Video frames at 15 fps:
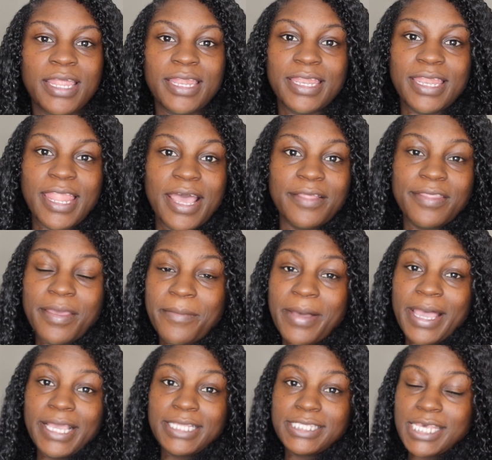Now that
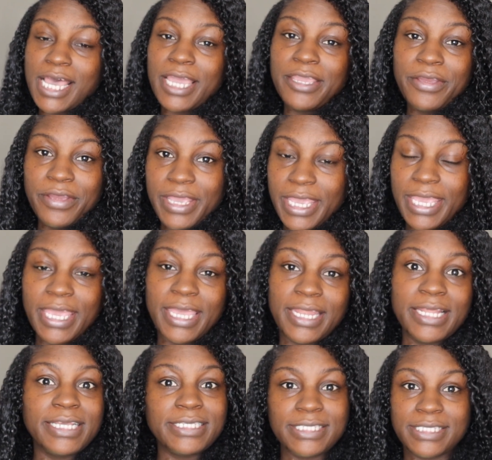my entire head
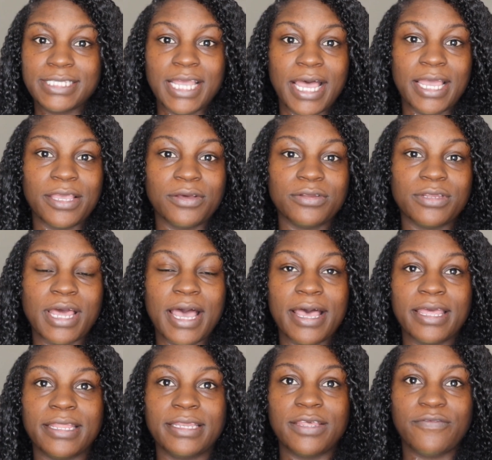is styled,
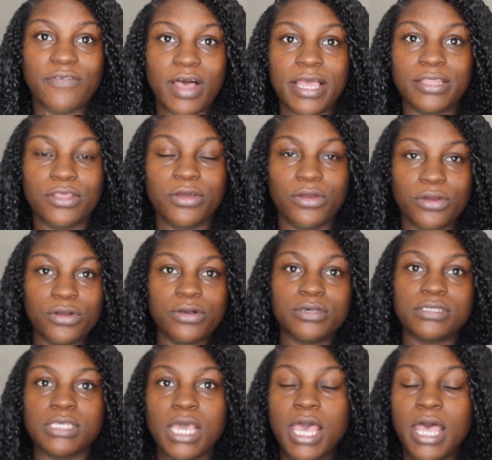I defined the
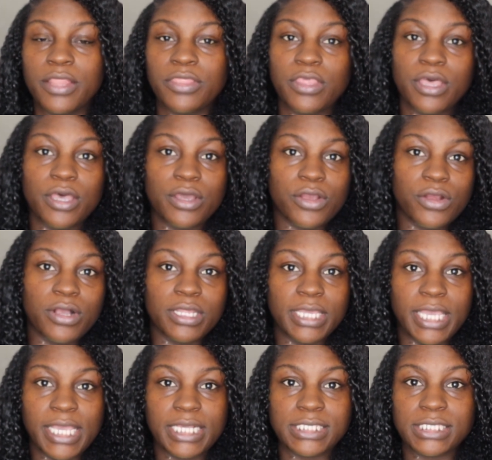curls. The Curl
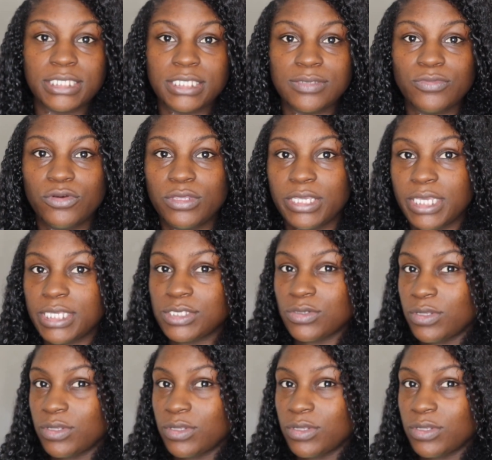Enhancing Smoothie is